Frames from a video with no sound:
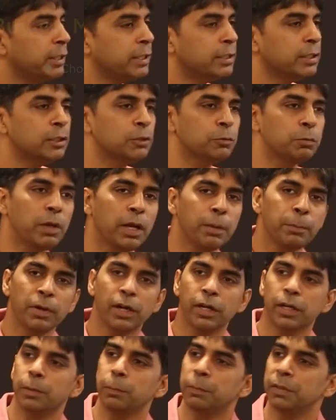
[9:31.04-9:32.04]
reasons why
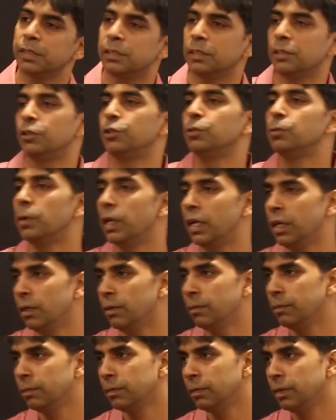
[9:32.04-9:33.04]
marketplaces do well.
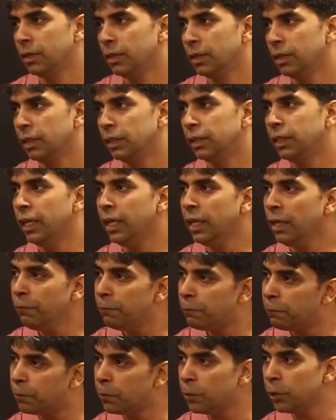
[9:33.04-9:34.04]
They
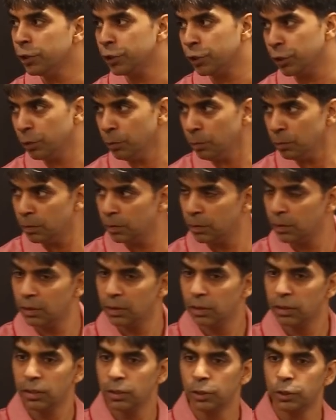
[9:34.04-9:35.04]
force you
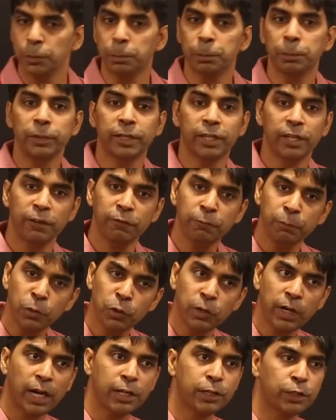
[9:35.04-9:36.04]
to give
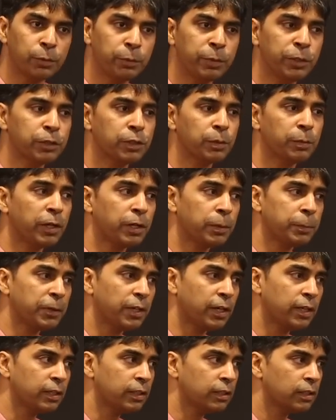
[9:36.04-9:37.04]
more attributes about a
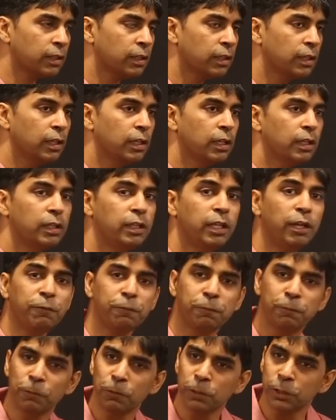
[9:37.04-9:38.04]
product. They
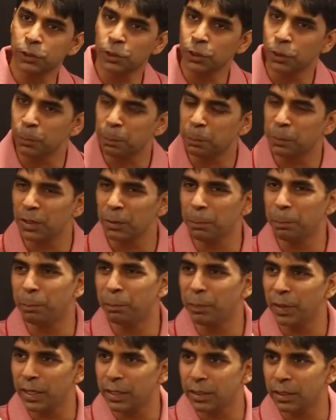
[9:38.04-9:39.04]
force you to put a
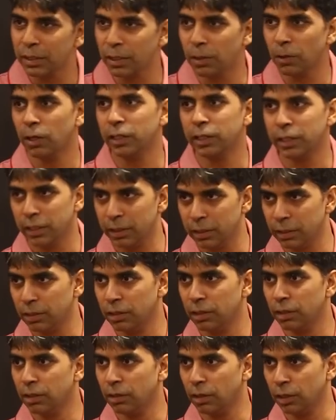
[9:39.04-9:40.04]
better content
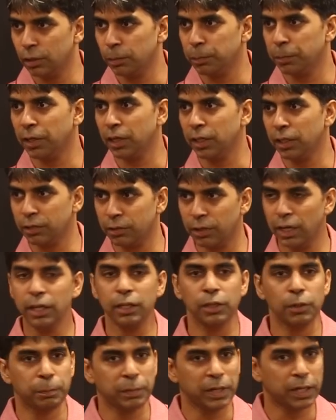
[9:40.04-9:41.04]
on the product,
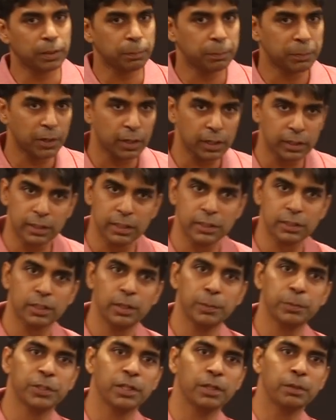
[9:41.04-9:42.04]
right? Your better product
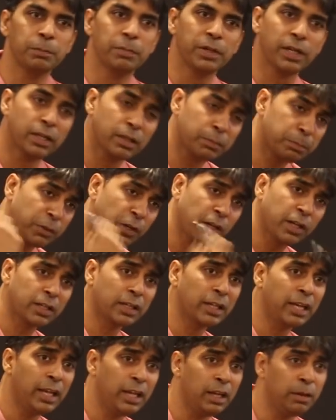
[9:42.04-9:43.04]
description, better product
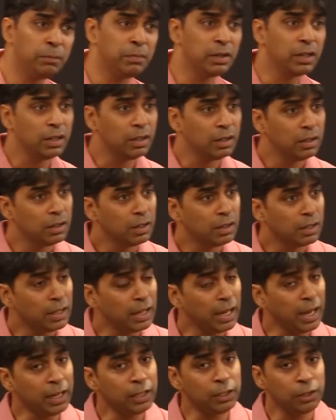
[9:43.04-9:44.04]
name.
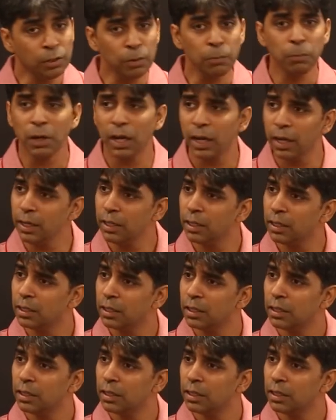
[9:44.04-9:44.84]
And you know why?